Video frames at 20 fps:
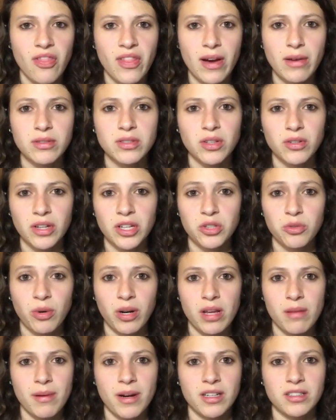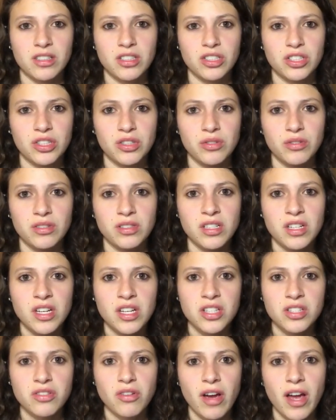That was only 20 pairs of shoes,
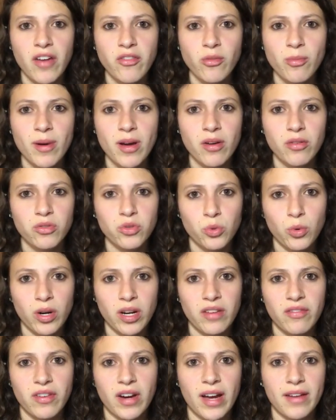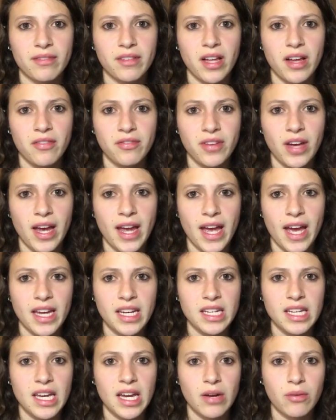so I have about 25 left. I
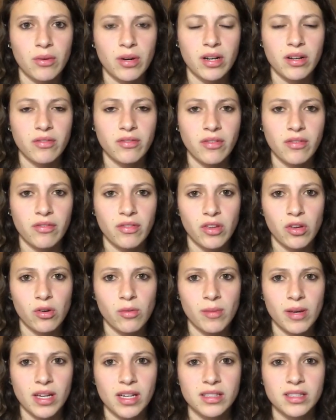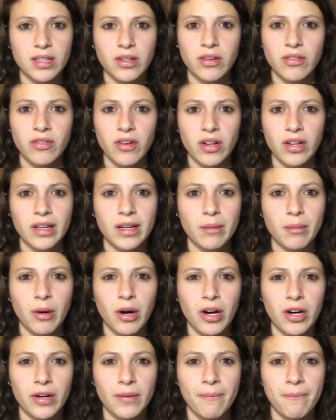had to get rid of a few because they were falling
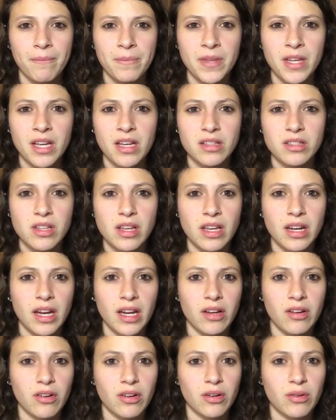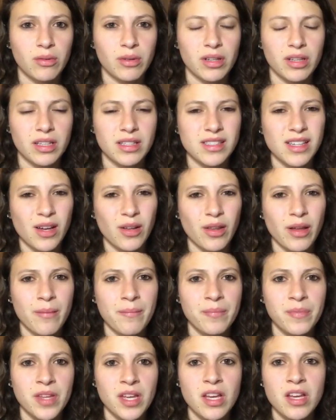apart and I couldn't really sell them.